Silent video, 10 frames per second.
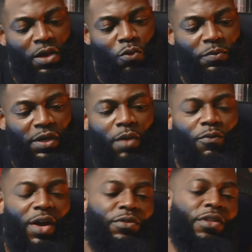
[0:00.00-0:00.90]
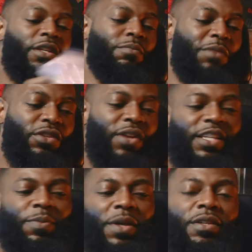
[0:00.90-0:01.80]
When we come round to the medial
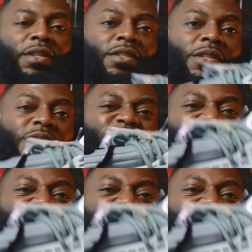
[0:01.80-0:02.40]
aspect of the sneaker,